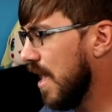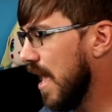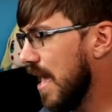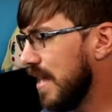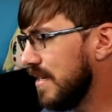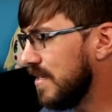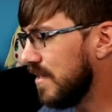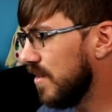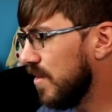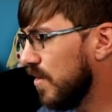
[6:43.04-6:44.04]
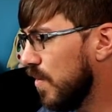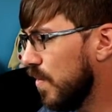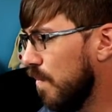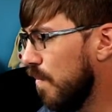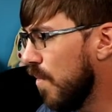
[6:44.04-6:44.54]
And
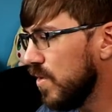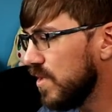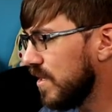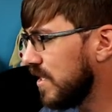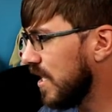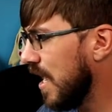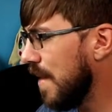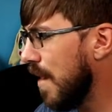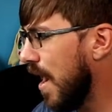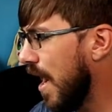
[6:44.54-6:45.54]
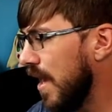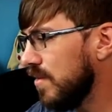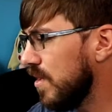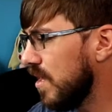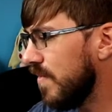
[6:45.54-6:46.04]
most of the time, I
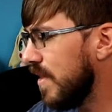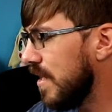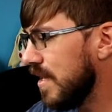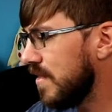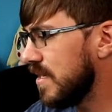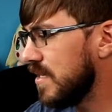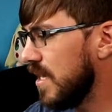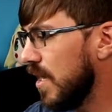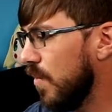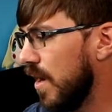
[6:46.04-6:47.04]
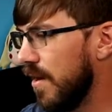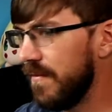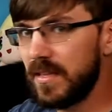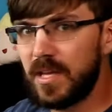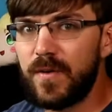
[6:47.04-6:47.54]
don't even need this second one. In
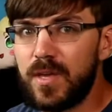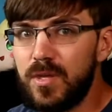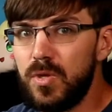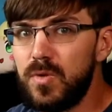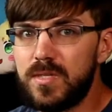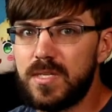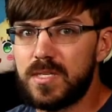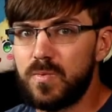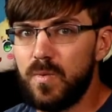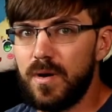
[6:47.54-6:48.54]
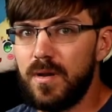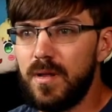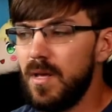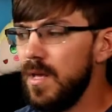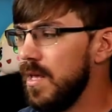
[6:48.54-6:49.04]
fact, if I use this
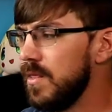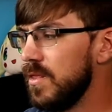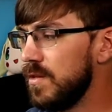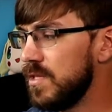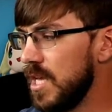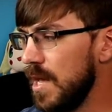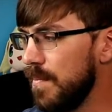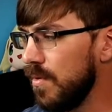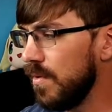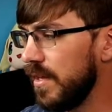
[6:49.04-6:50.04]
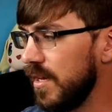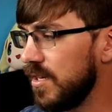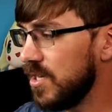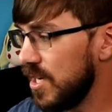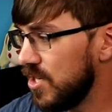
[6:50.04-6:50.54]
one, the
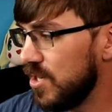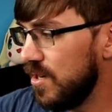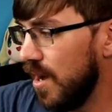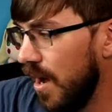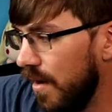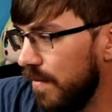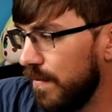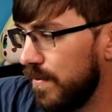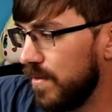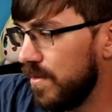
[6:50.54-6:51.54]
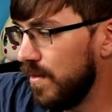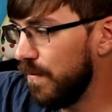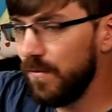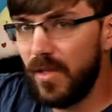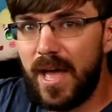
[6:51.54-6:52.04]
stabilization of the
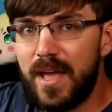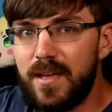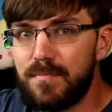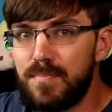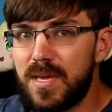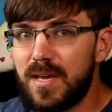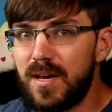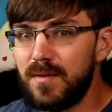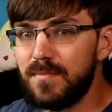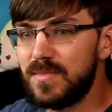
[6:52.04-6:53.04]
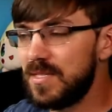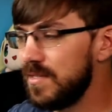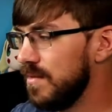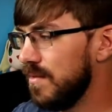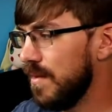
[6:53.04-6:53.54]
flag becomes
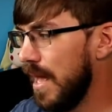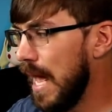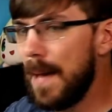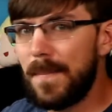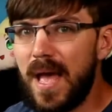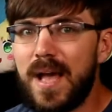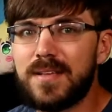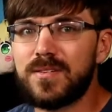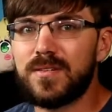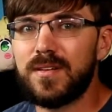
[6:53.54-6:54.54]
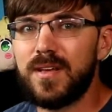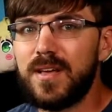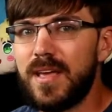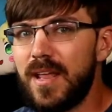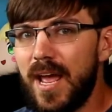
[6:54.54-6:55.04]
haphazard.
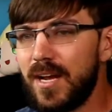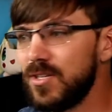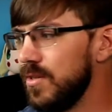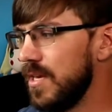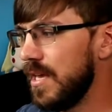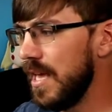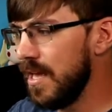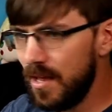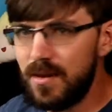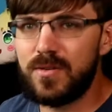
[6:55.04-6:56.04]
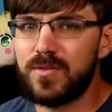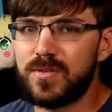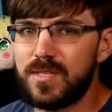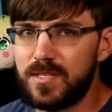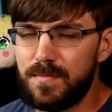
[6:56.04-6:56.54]
It actually
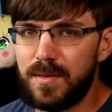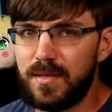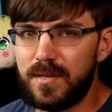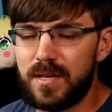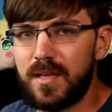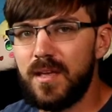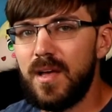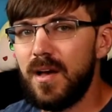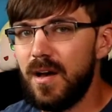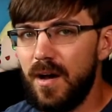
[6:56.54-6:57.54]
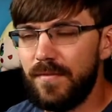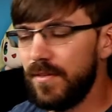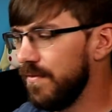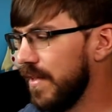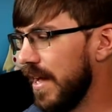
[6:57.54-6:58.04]
hinders the stability of
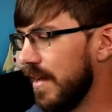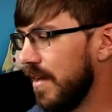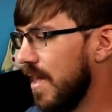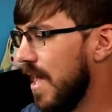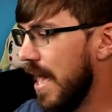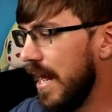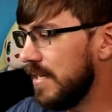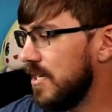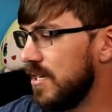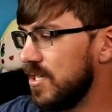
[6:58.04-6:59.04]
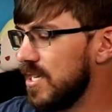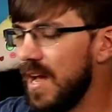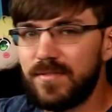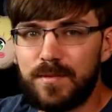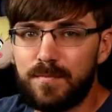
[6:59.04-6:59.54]
the flag, and I tend to just
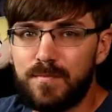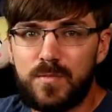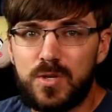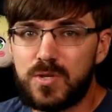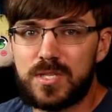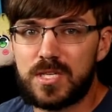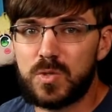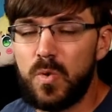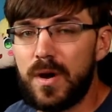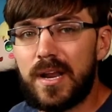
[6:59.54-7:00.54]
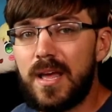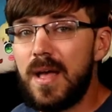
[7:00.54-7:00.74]
have to use this one.